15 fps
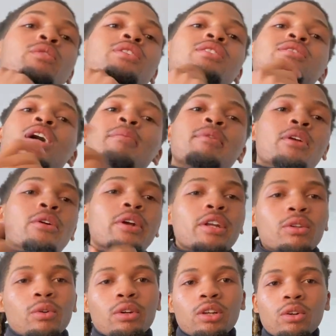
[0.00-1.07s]
Just type in credit
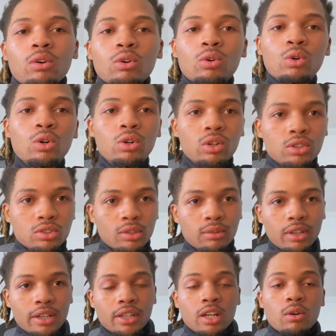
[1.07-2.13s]
union on Google or something
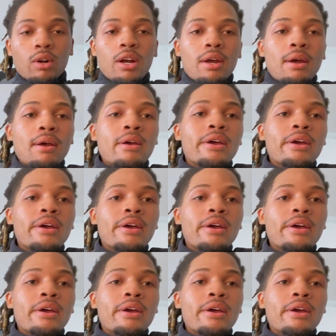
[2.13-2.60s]
like that, right?